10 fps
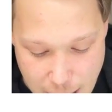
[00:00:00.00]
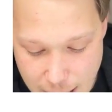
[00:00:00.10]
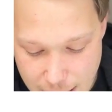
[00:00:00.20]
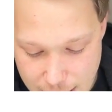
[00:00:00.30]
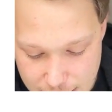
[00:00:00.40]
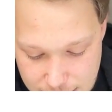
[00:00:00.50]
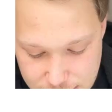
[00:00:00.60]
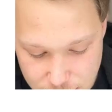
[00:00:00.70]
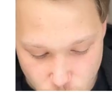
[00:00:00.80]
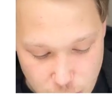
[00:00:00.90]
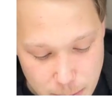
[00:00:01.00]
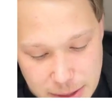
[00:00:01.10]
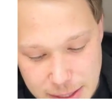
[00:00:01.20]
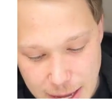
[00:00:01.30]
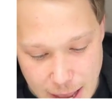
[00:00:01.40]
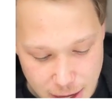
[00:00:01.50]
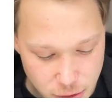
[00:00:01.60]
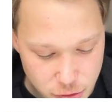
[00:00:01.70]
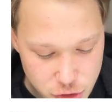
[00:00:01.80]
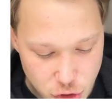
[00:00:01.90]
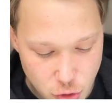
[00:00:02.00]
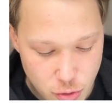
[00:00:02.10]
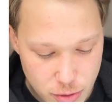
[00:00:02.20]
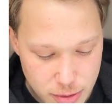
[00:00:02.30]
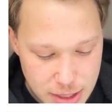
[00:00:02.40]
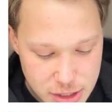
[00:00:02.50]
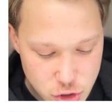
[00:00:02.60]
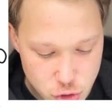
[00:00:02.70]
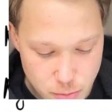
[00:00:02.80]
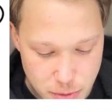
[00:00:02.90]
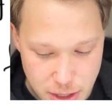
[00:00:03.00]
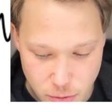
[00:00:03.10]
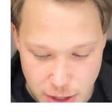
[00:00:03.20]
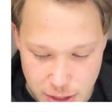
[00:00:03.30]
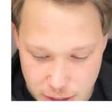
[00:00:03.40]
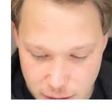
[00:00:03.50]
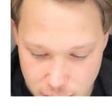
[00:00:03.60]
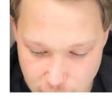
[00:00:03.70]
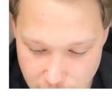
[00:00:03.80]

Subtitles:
And what about the angle? So let's zoom in right here